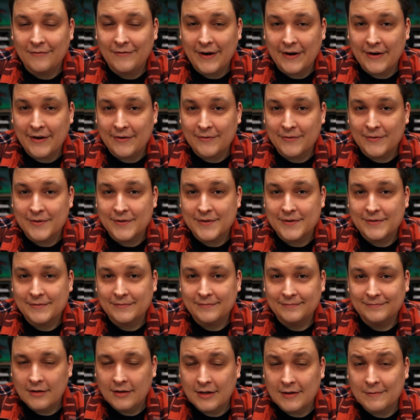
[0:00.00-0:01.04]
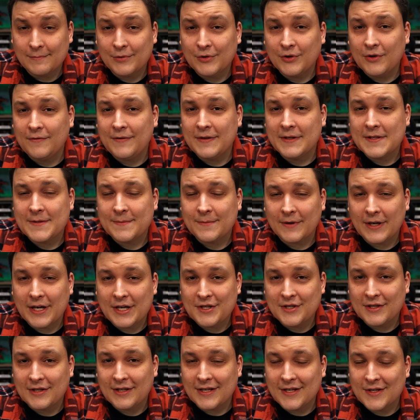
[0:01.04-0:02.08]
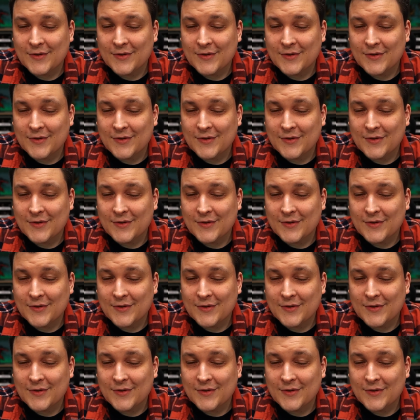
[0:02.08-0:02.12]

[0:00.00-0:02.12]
of variant rules. Improved inspiration